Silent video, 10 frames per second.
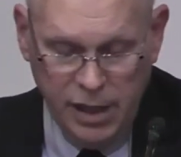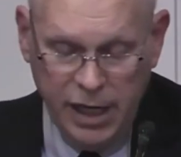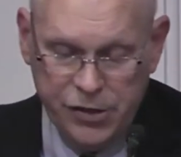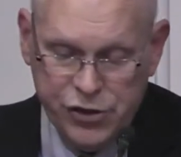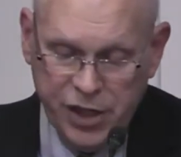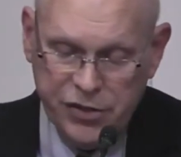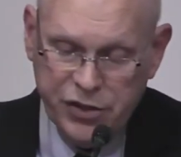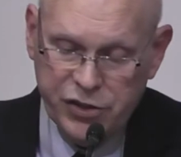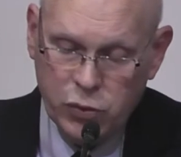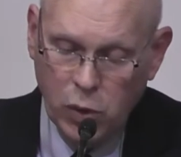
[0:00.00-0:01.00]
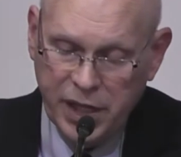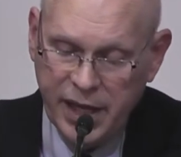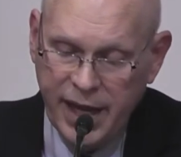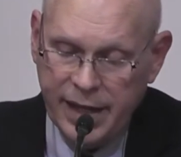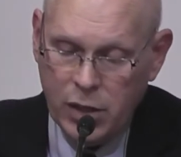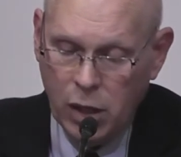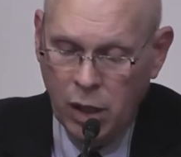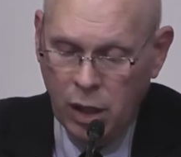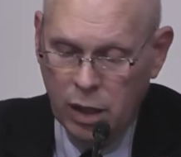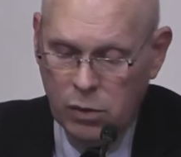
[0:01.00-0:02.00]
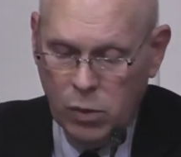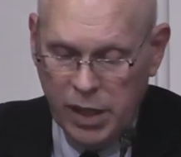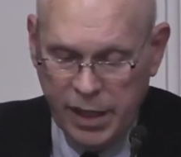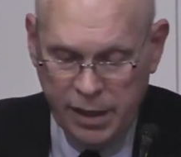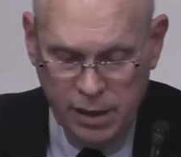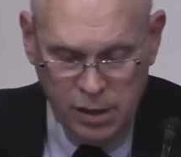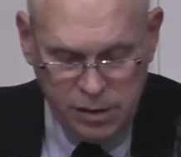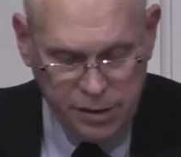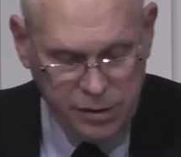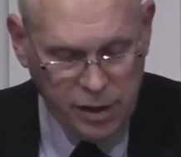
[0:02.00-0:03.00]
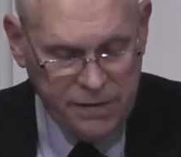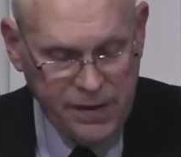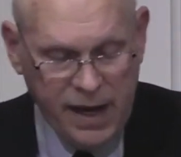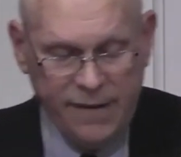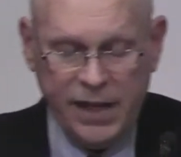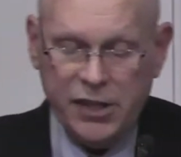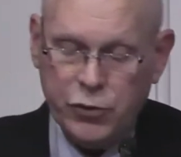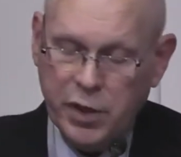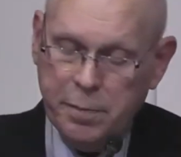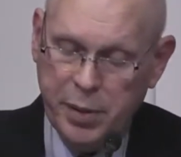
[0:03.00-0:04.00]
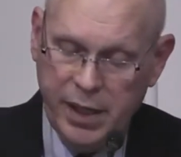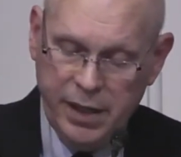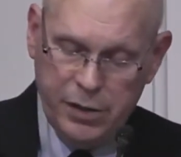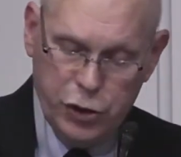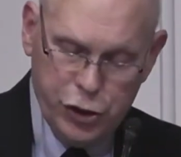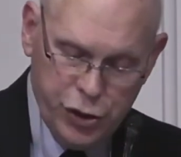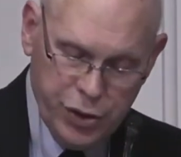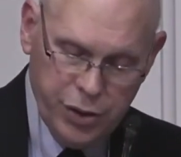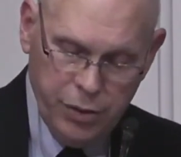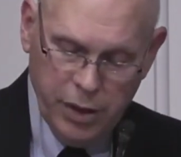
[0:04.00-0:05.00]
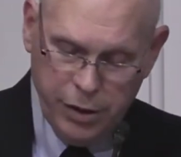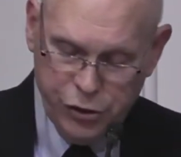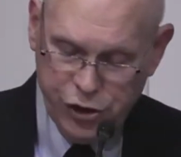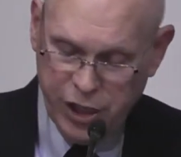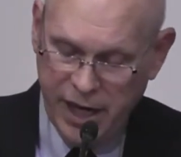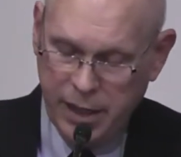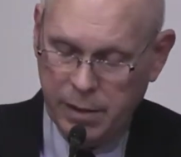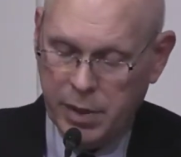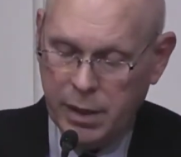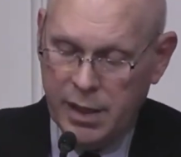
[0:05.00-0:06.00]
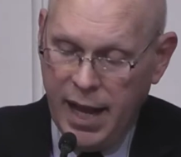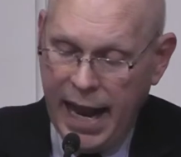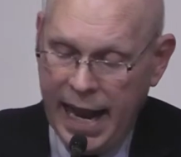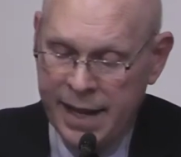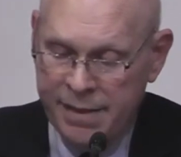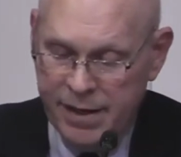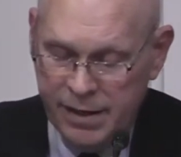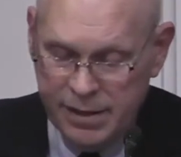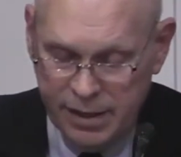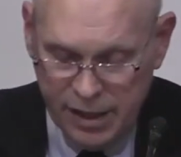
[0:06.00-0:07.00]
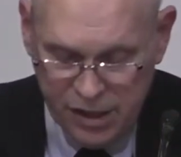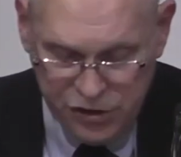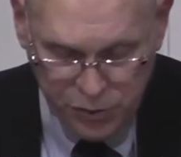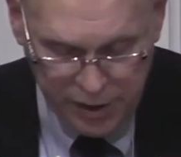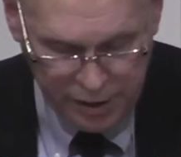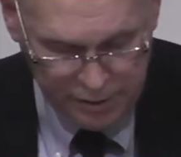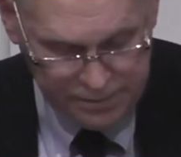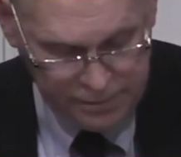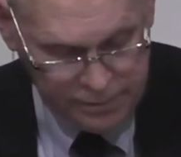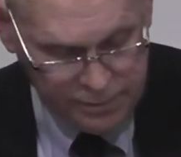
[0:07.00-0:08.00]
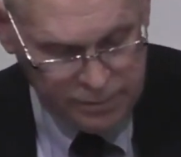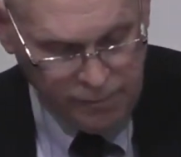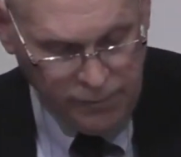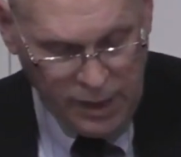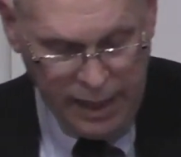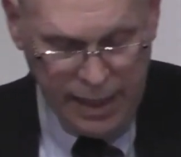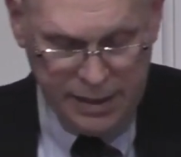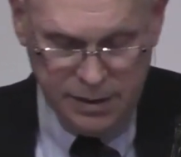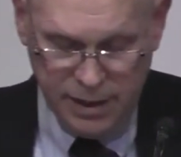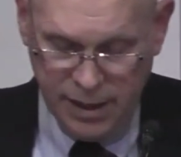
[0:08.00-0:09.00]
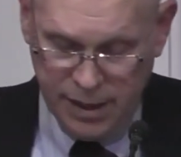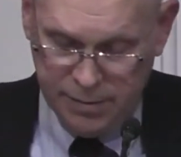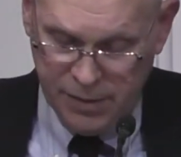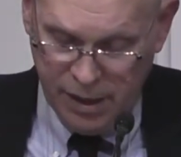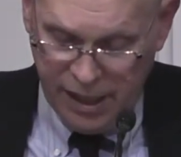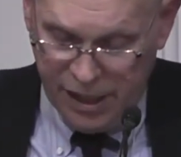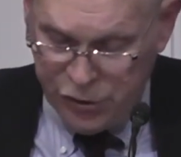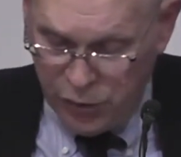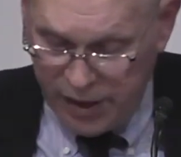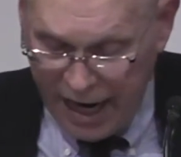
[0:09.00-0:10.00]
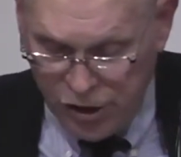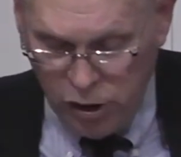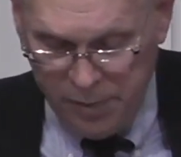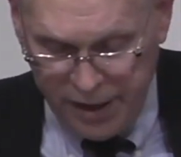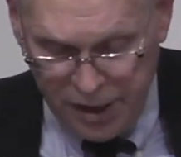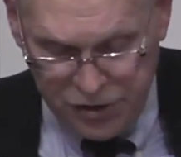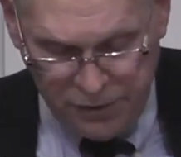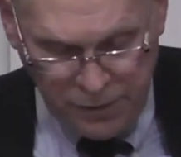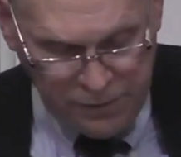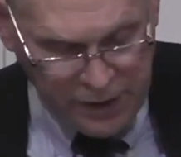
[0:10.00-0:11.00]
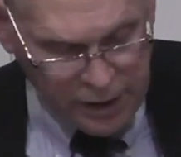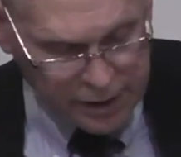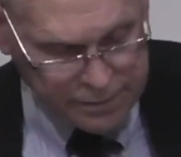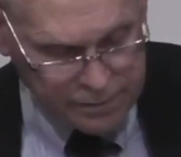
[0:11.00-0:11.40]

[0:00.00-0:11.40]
In Genesis 28, all the way to 35, it's repeated to Jacob. And then to Israel. And um, Israel actually begins to fulfill it.